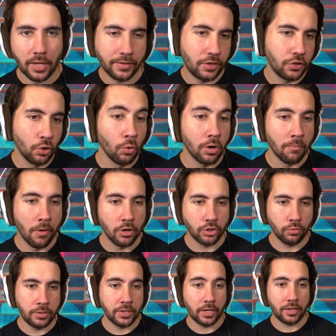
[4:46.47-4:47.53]
That's his whole
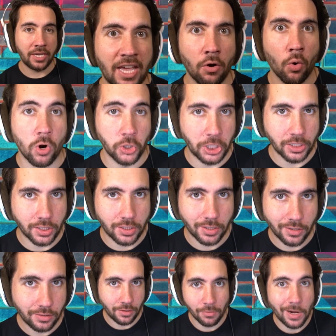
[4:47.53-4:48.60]
commercial. He's like, get oranges.
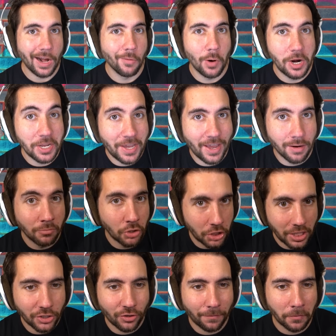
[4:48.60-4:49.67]
Don't care where you get them, just
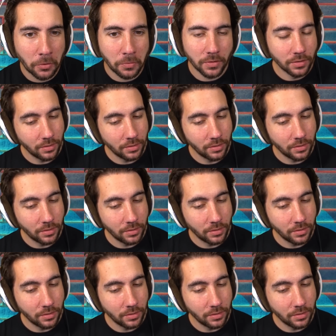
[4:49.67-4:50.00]
eat your fruit.